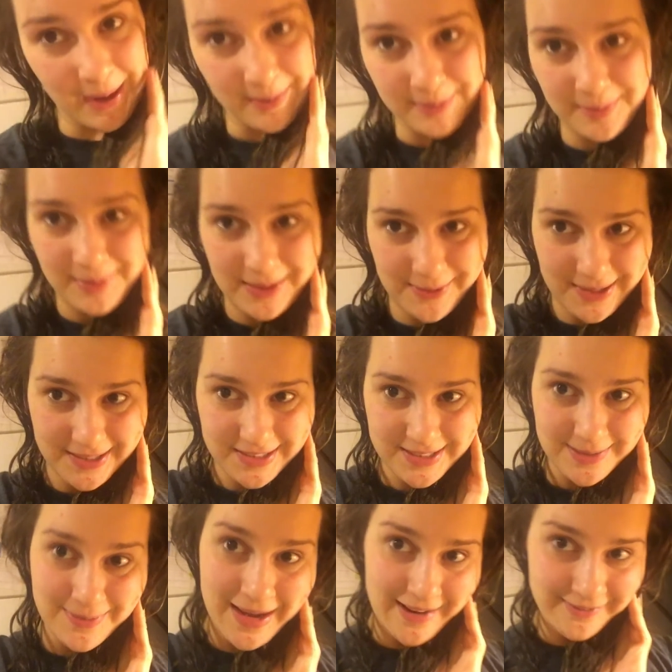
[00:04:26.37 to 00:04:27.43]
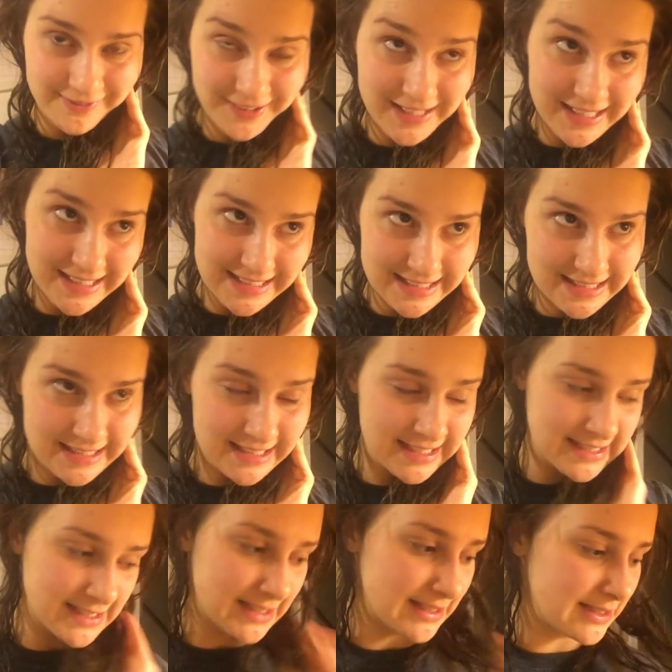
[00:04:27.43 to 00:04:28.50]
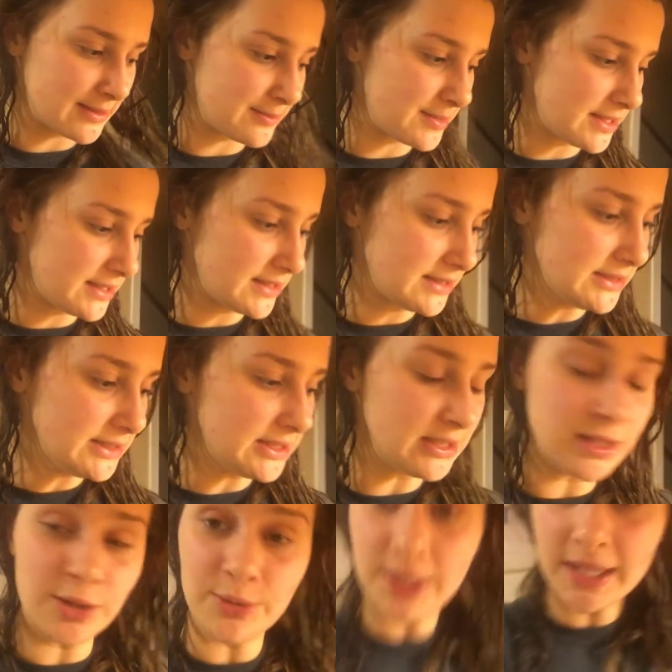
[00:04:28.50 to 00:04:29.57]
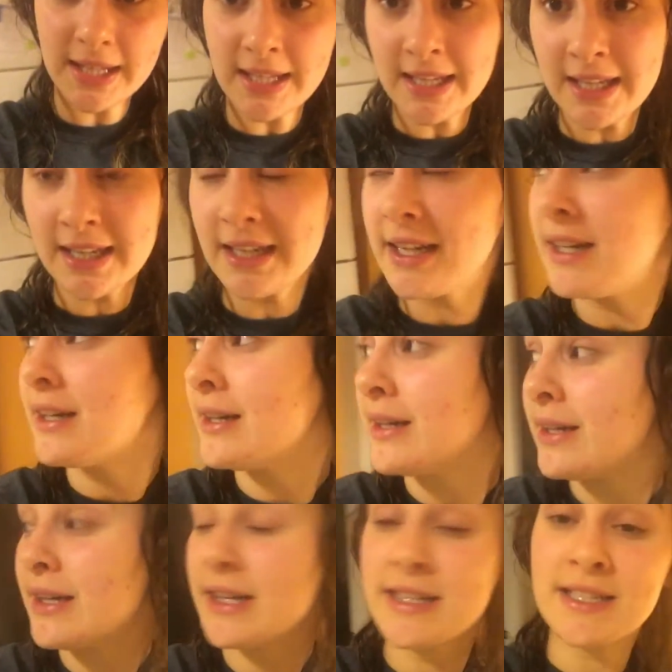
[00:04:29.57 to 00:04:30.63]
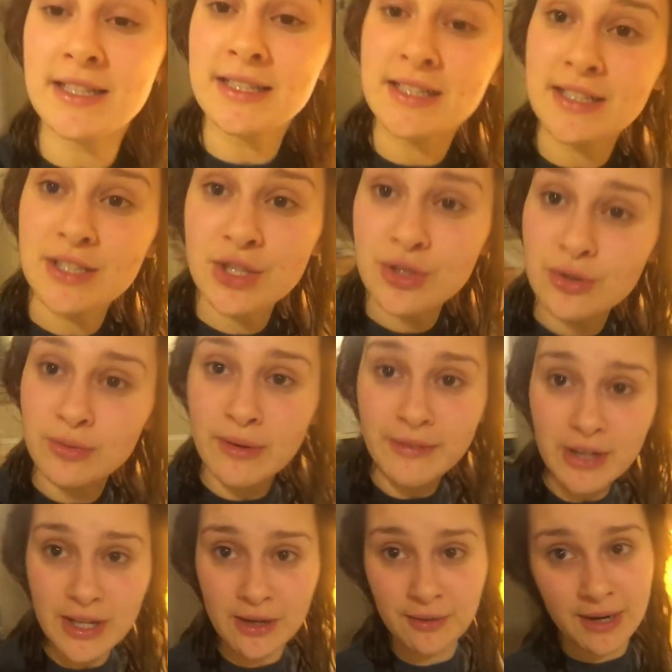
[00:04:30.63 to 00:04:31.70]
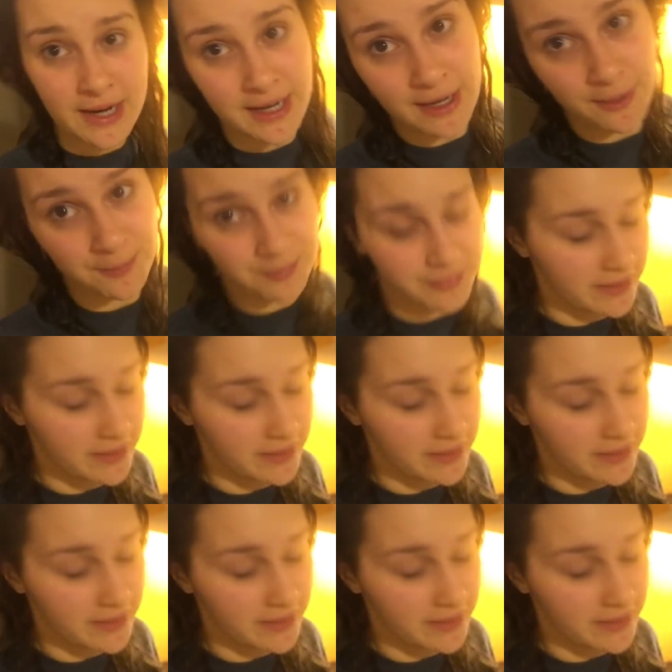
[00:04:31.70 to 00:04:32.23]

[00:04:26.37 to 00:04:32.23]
Probably watch some Netflix because I am low-key addicted to Riverdale right now.